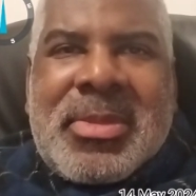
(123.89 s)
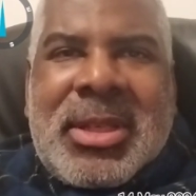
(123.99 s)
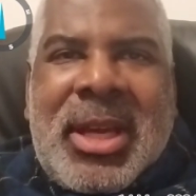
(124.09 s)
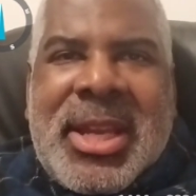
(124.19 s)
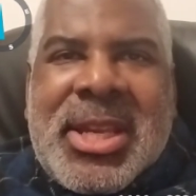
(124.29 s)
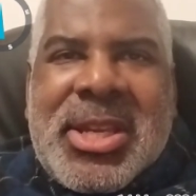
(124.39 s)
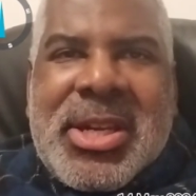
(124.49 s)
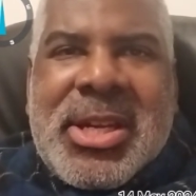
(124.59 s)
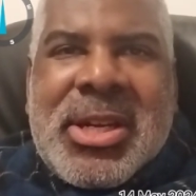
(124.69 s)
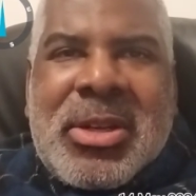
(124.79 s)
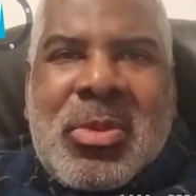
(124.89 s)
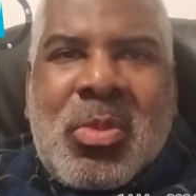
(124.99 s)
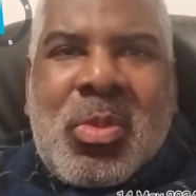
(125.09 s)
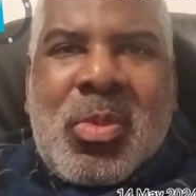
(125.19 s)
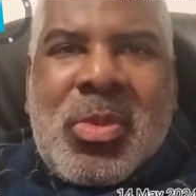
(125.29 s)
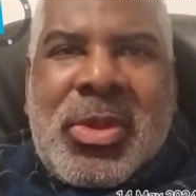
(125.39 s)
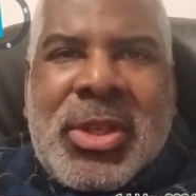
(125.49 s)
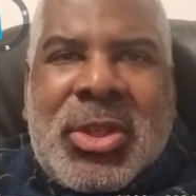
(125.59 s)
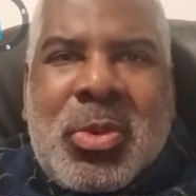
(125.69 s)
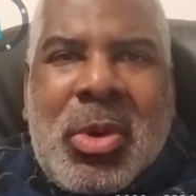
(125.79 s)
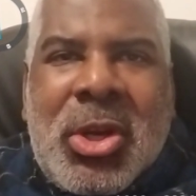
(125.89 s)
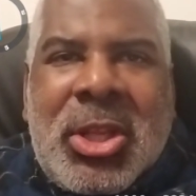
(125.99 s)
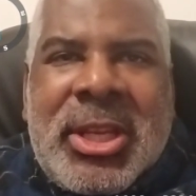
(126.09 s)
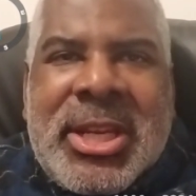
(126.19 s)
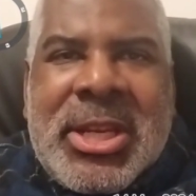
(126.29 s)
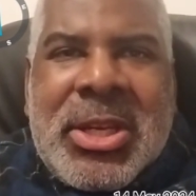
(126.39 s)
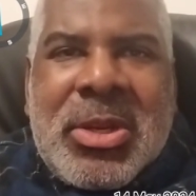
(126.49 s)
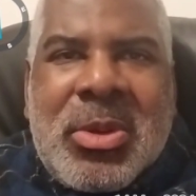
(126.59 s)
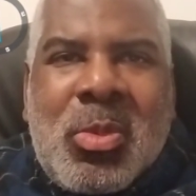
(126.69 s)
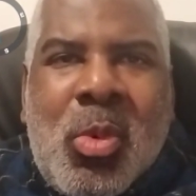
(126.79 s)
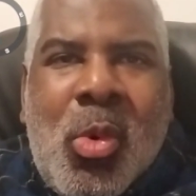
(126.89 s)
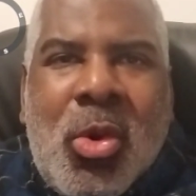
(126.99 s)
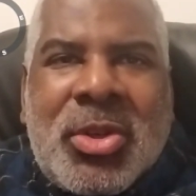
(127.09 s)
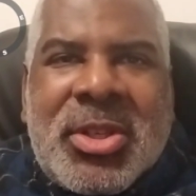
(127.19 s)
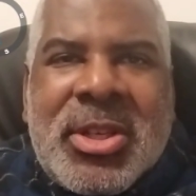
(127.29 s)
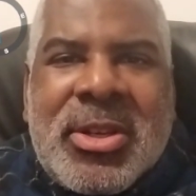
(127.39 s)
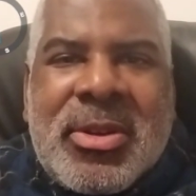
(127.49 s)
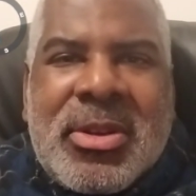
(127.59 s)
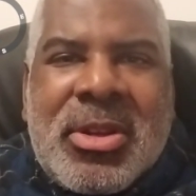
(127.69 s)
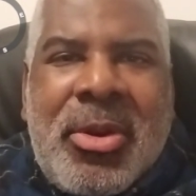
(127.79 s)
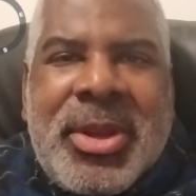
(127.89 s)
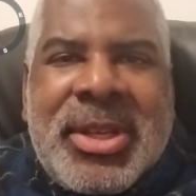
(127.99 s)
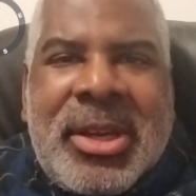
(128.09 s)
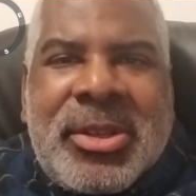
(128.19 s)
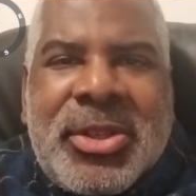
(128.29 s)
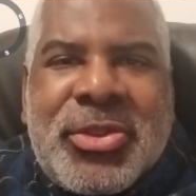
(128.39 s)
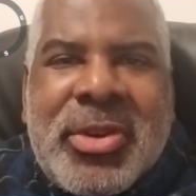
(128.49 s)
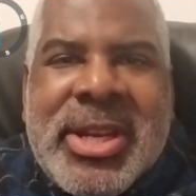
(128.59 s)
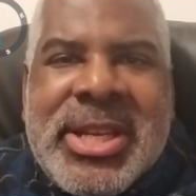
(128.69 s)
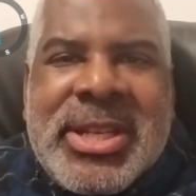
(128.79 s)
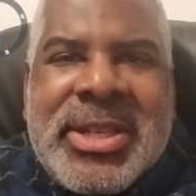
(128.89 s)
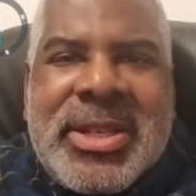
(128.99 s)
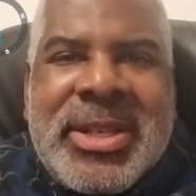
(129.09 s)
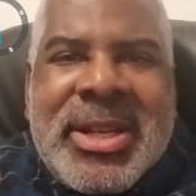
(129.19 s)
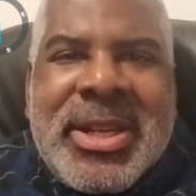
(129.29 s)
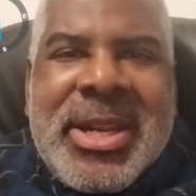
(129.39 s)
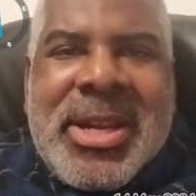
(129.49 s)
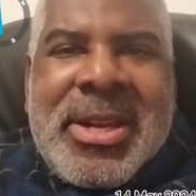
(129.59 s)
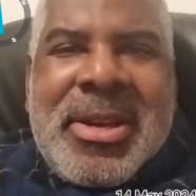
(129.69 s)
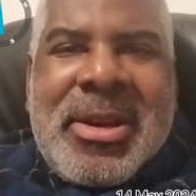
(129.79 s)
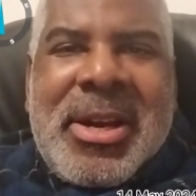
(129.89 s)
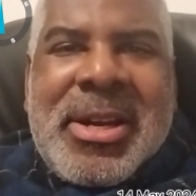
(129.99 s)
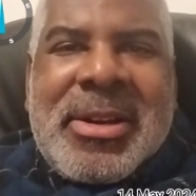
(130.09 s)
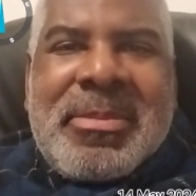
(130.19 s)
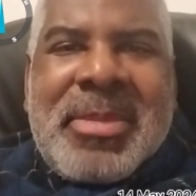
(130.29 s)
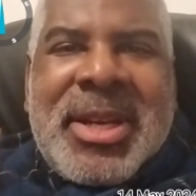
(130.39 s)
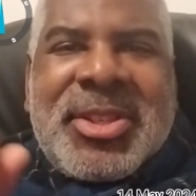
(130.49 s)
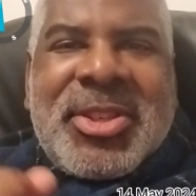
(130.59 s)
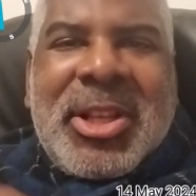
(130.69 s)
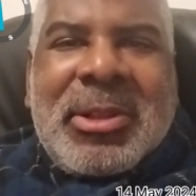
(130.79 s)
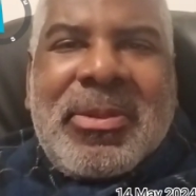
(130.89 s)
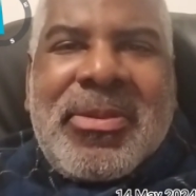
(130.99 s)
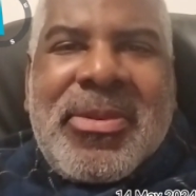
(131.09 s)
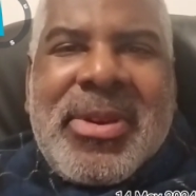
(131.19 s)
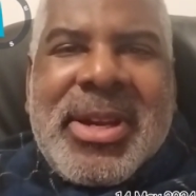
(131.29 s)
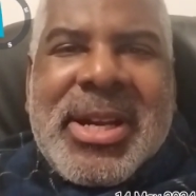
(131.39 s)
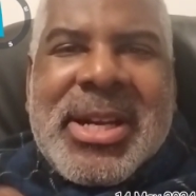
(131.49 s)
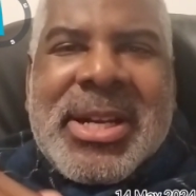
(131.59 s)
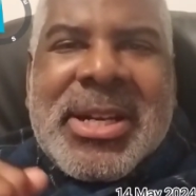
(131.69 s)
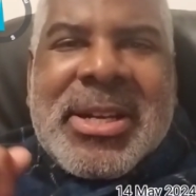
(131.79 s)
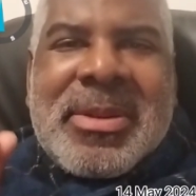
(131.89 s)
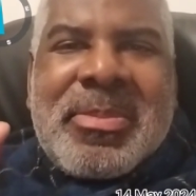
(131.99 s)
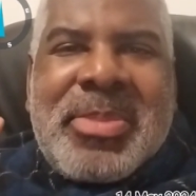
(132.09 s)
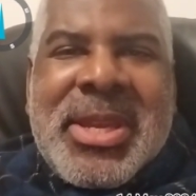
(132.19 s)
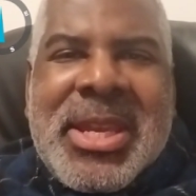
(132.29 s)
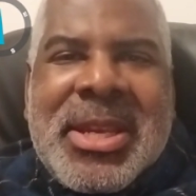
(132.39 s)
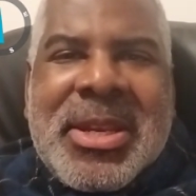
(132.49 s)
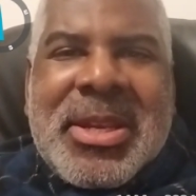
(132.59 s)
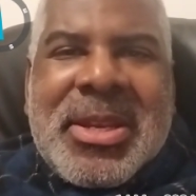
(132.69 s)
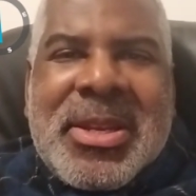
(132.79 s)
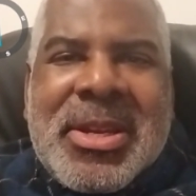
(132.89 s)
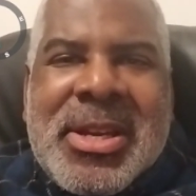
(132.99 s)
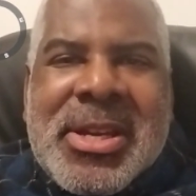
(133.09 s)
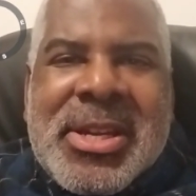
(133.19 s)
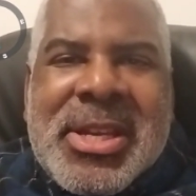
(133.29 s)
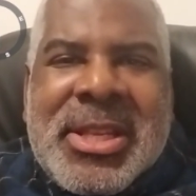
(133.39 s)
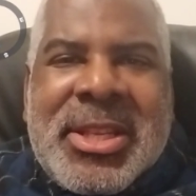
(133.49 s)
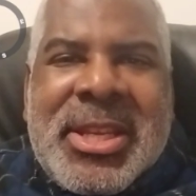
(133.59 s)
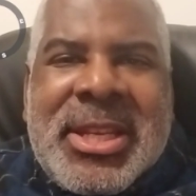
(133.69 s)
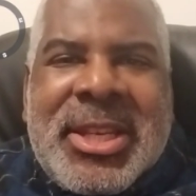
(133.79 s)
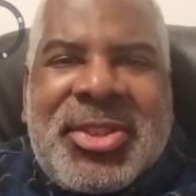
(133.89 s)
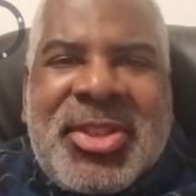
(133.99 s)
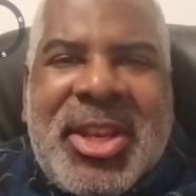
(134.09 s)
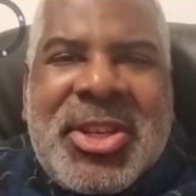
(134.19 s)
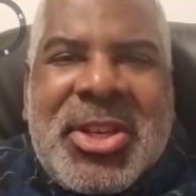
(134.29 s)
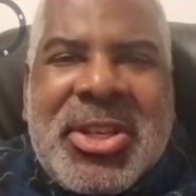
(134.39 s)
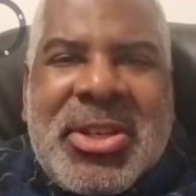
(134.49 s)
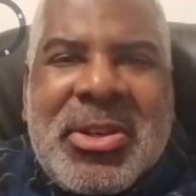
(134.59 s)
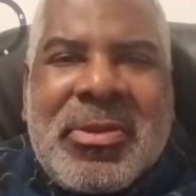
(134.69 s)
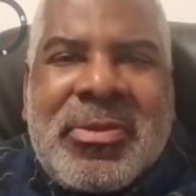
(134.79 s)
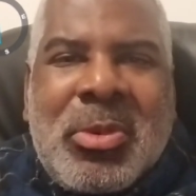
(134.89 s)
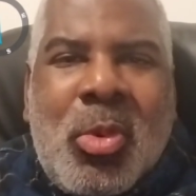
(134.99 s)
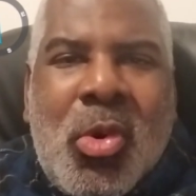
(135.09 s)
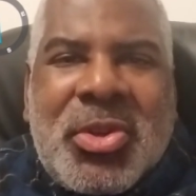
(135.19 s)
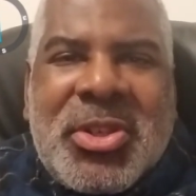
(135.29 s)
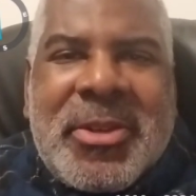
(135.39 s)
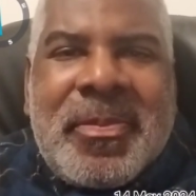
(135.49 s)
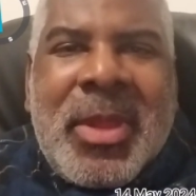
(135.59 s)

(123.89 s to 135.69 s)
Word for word: like uh, the twirling water going down the drain, uh, myself uh, being uh, in the center of the water.